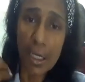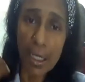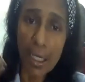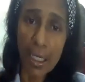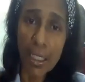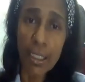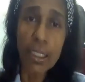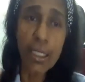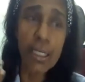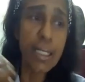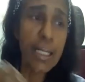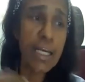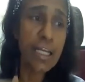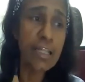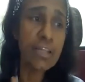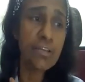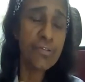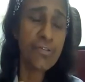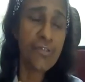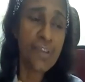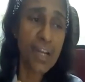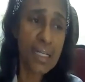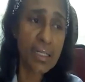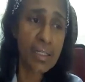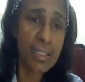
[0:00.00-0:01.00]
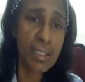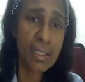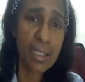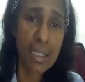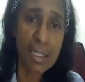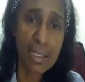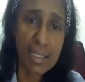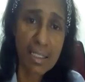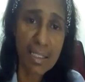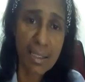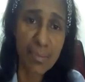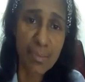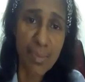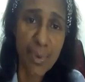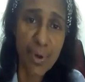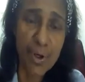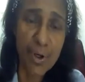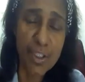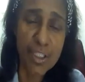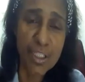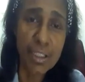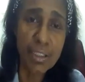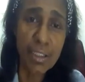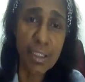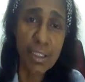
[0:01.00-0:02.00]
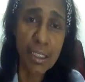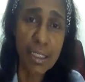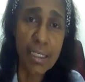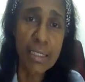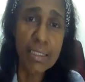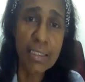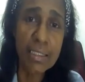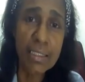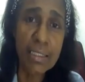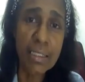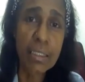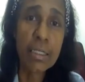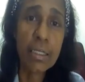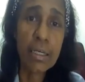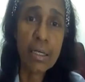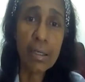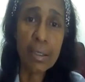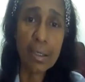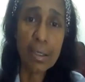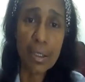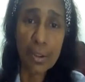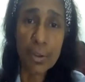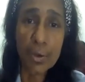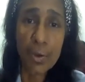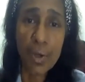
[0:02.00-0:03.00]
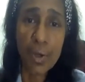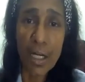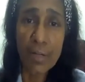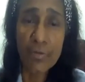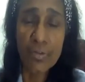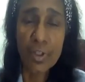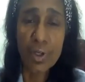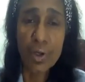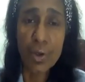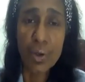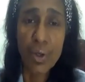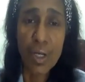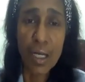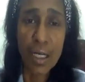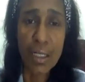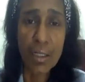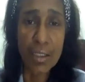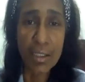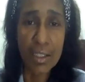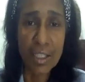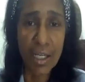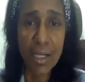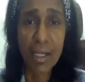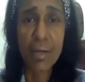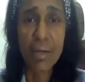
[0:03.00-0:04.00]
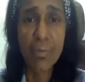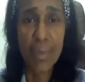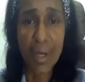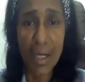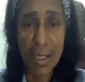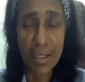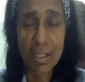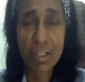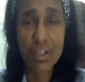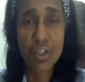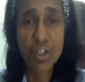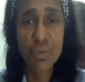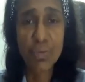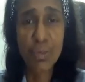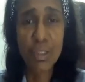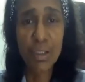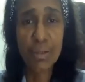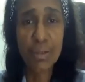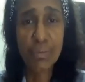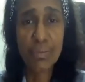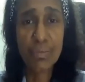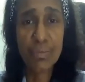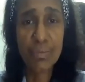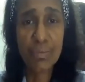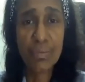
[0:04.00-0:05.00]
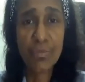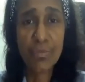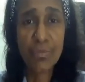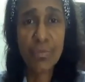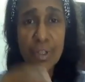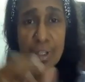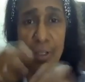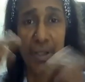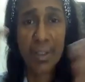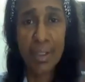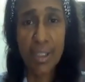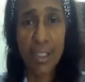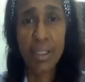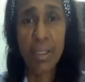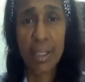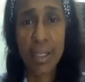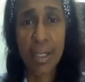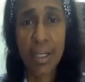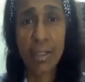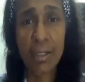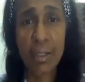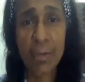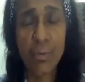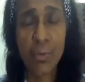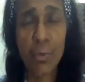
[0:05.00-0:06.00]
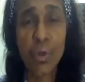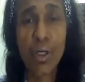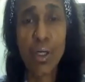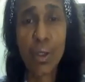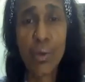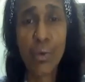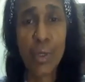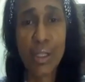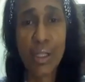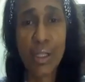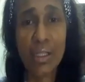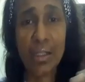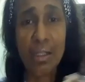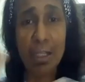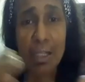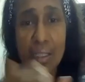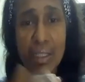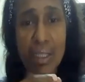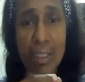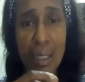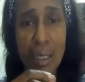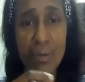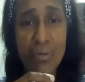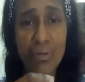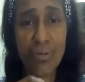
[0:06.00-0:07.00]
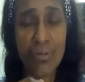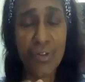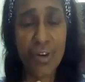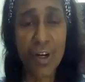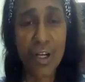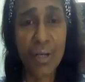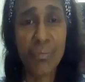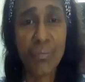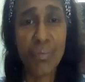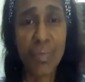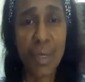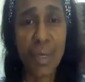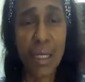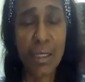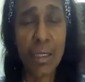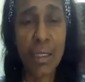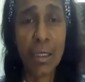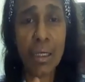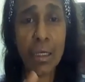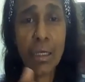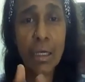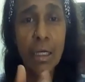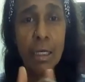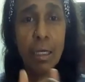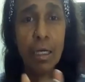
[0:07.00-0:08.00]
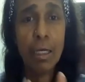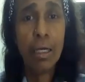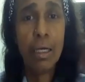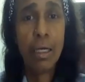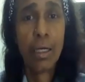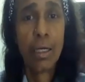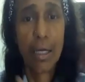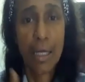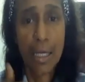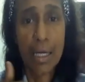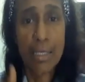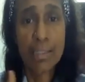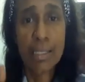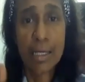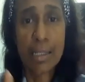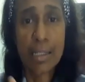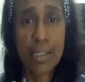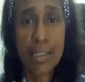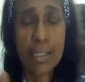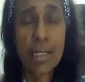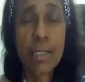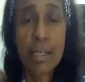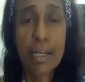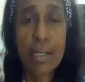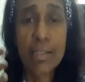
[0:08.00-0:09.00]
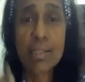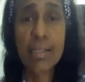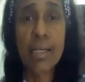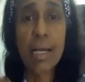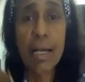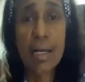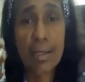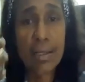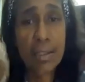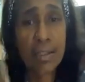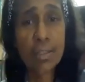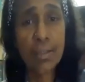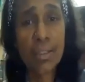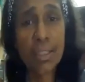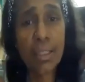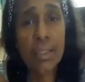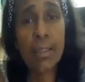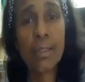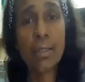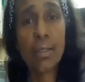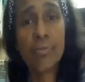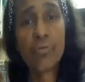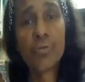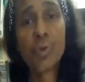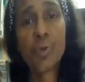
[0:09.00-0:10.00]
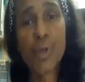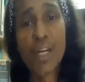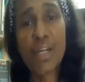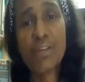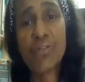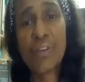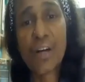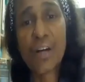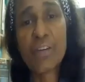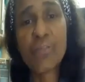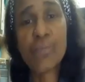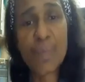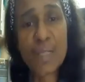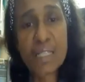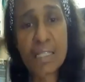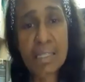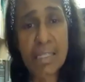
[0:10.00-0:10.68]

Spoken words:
And another factor that is important is you have to look at the time management, whether they can work within that time frame. But as I said, it's actually 25%